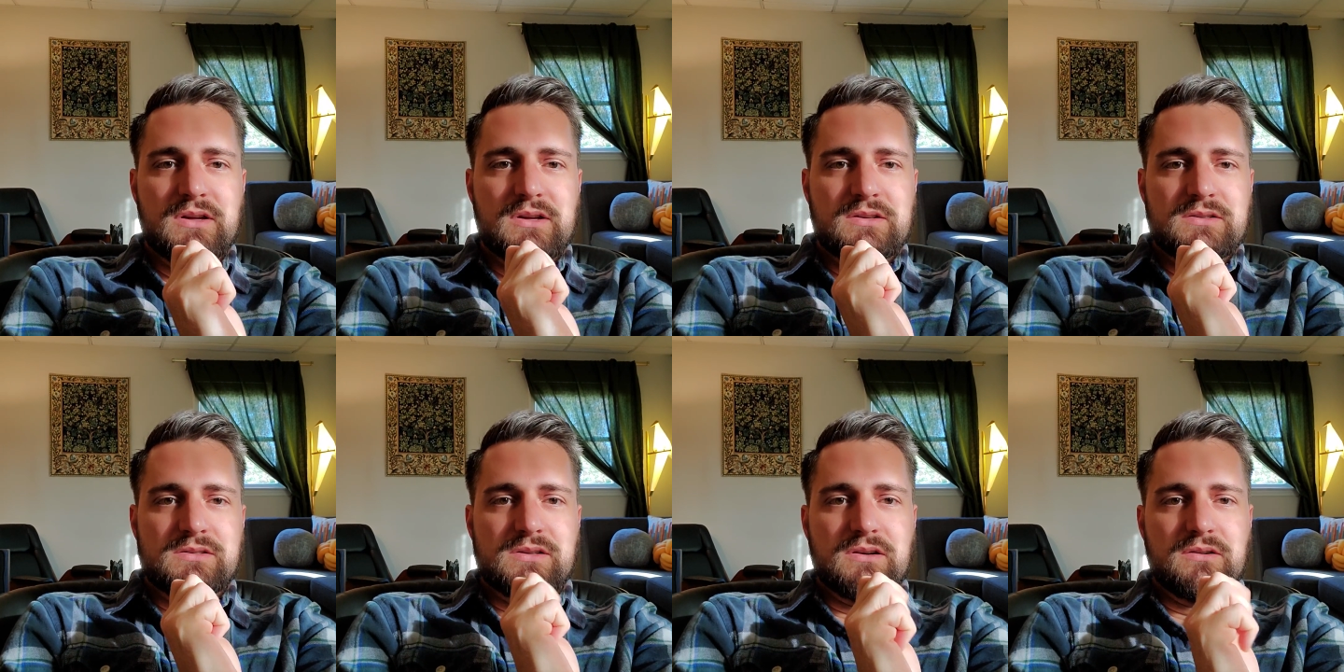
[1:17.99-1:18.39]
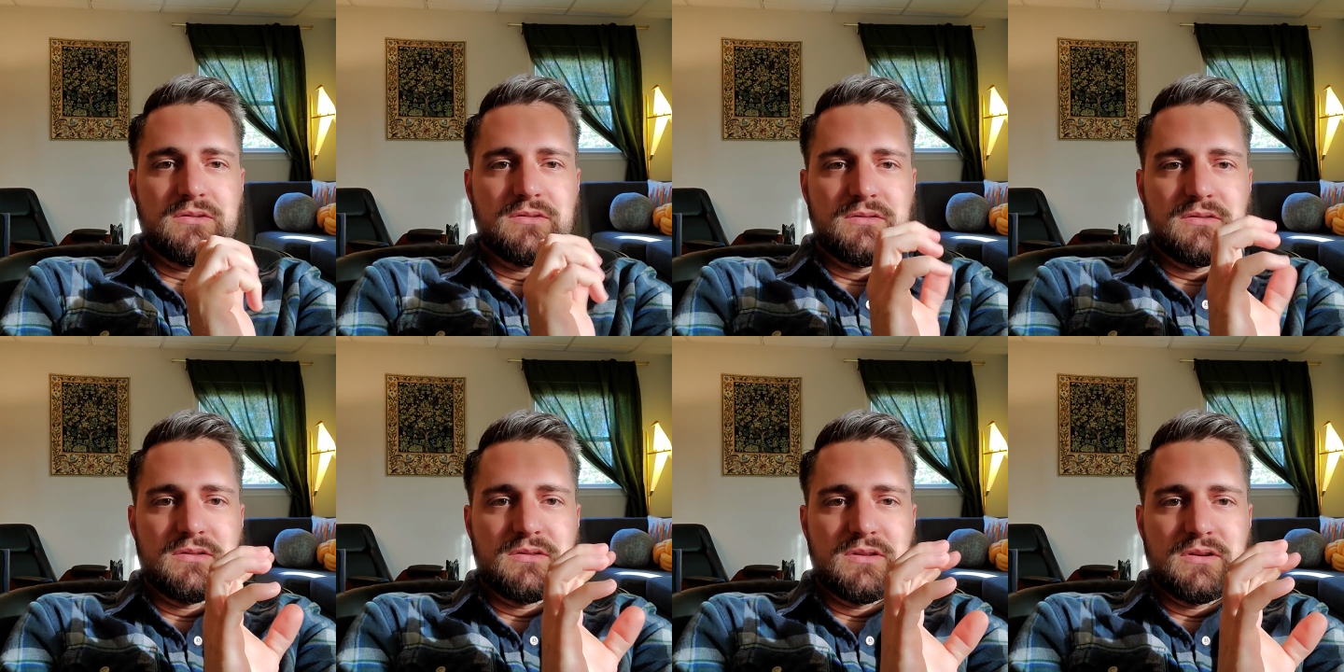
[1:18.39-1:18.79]

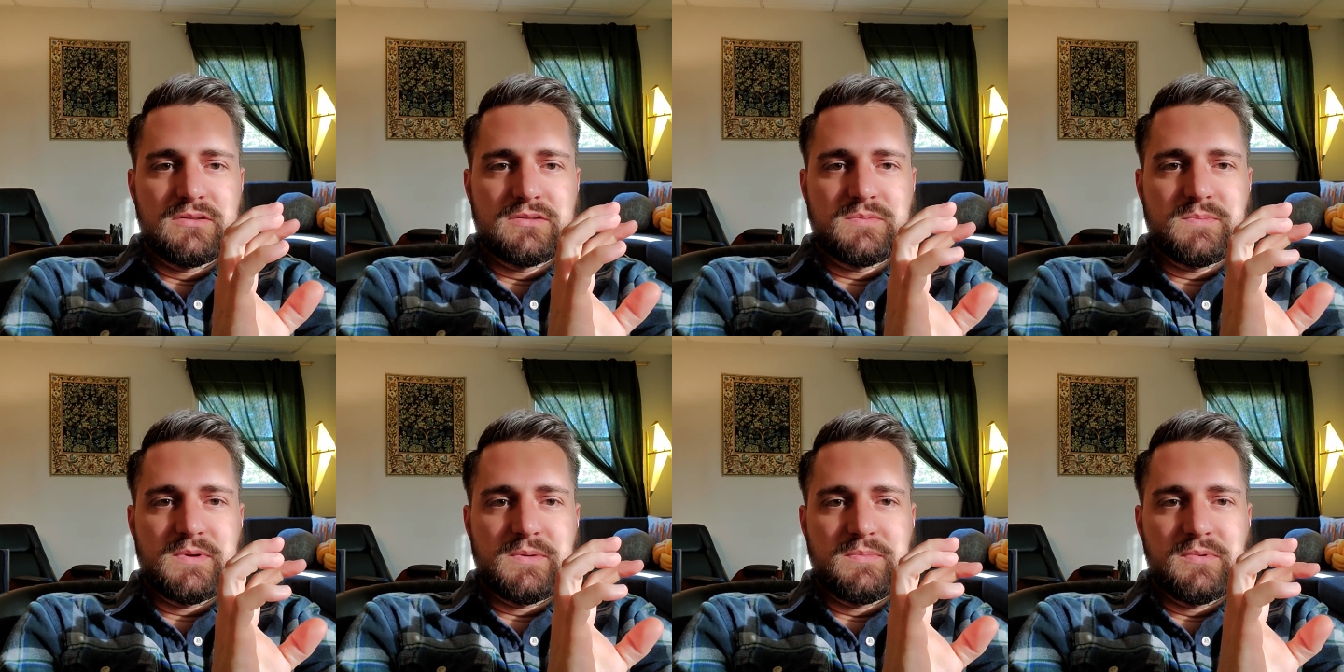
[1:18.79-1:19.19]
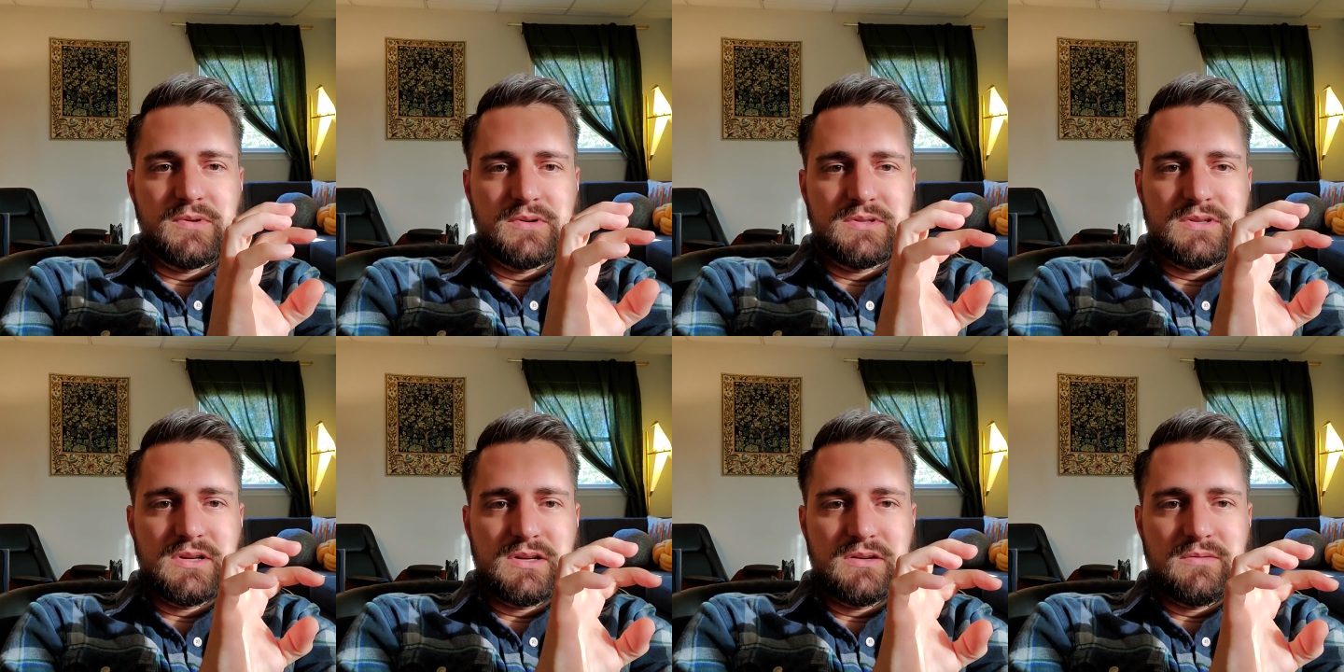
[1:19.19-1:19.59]
So those people
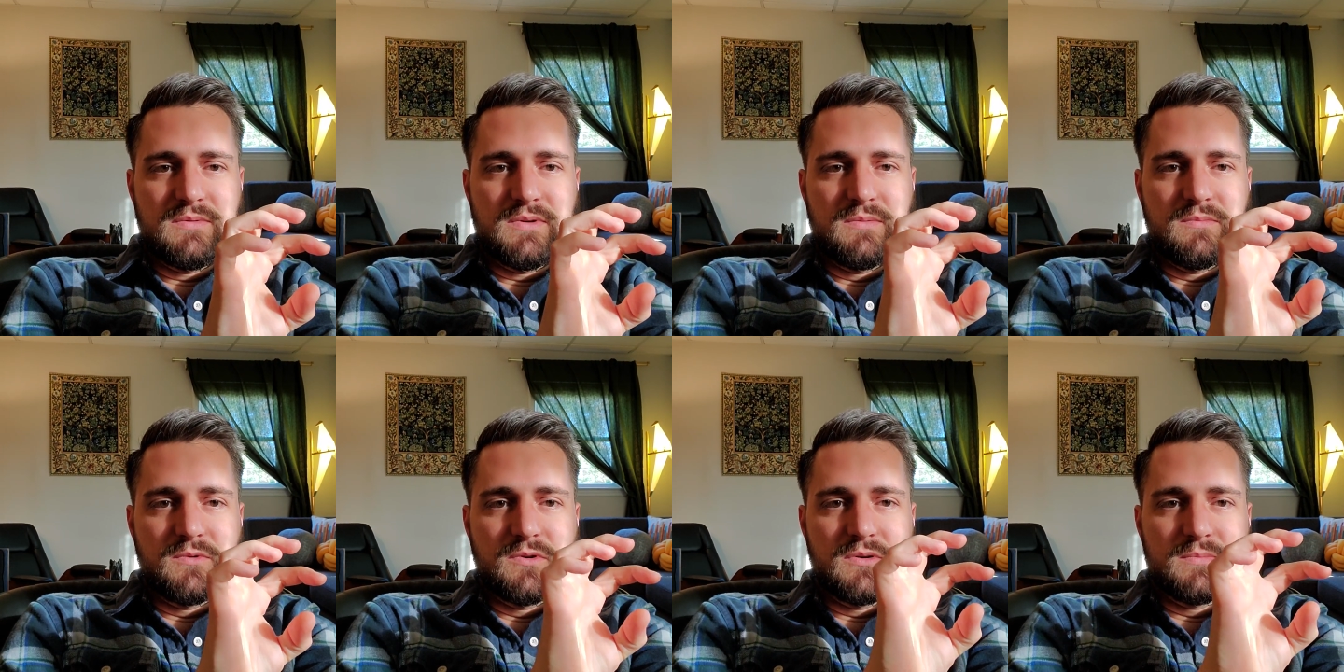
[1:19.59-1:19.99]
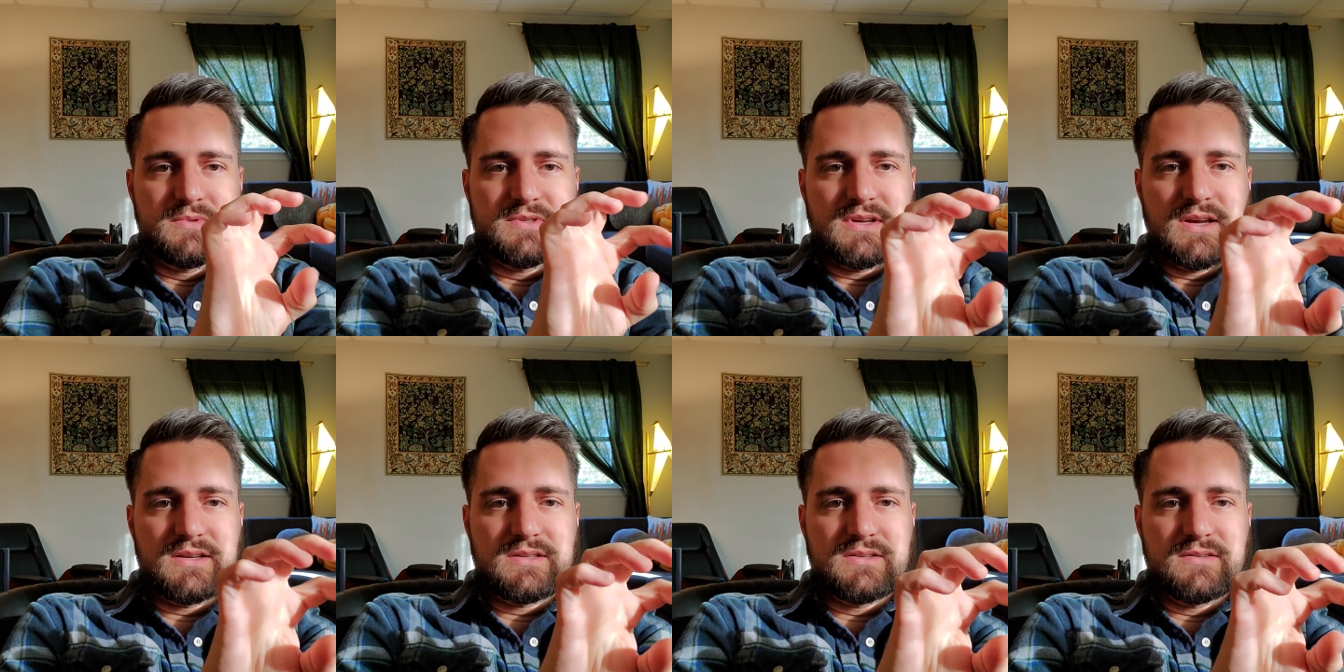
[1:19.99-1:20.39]
tend to be more
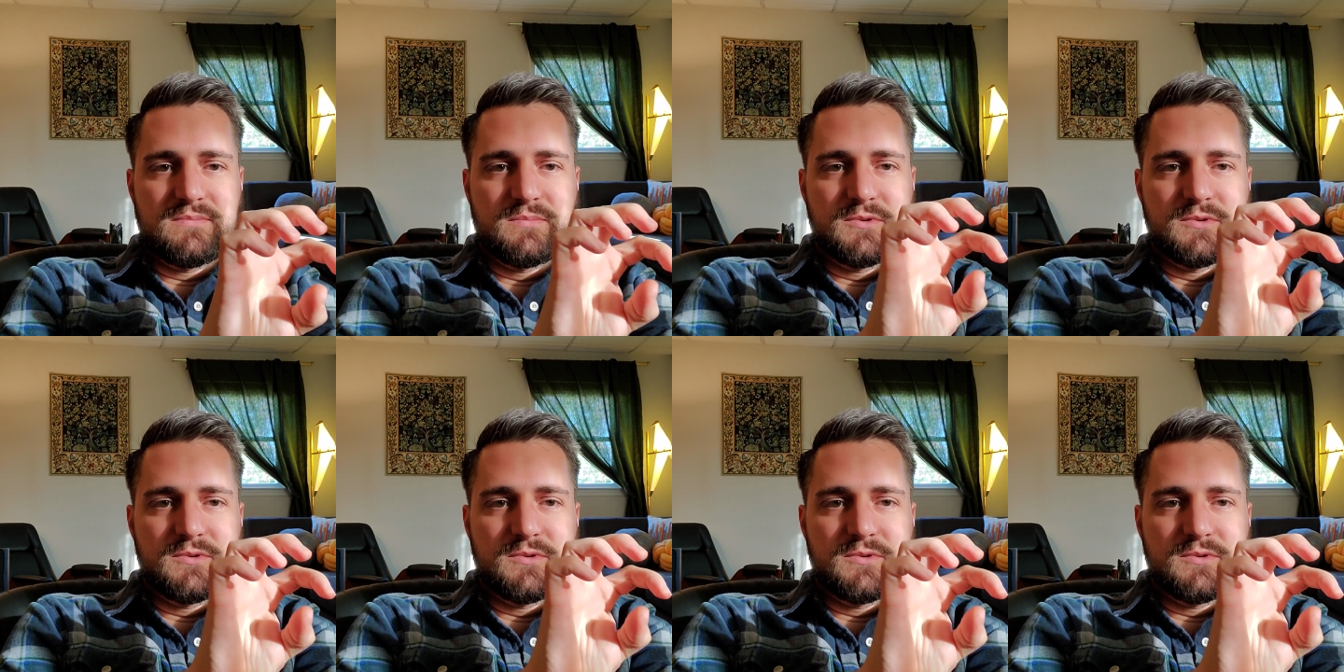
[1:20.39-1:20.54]
obsessive,